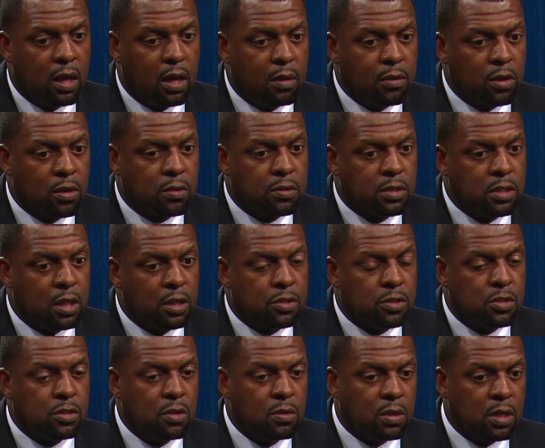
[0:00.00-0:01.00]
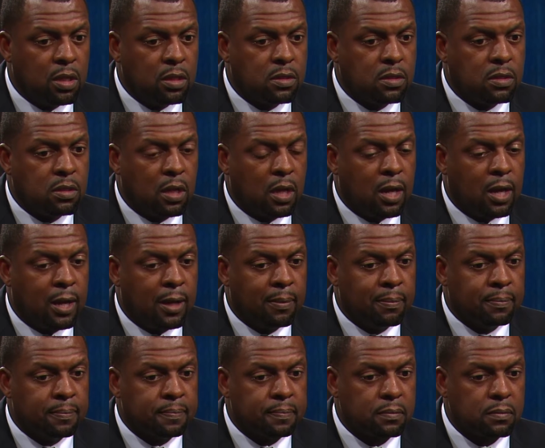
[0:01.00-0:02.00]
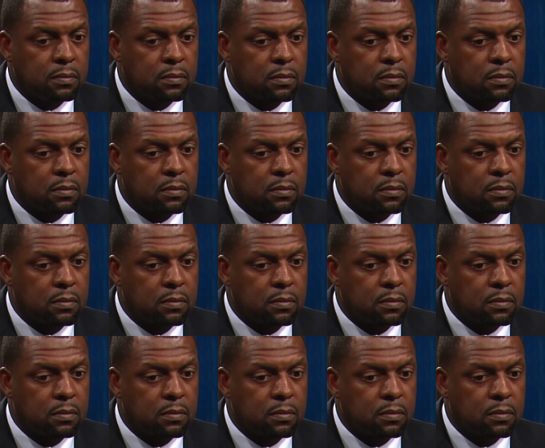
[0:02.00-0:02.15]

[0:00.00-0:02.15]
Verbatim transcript: Uh, you'll see students um,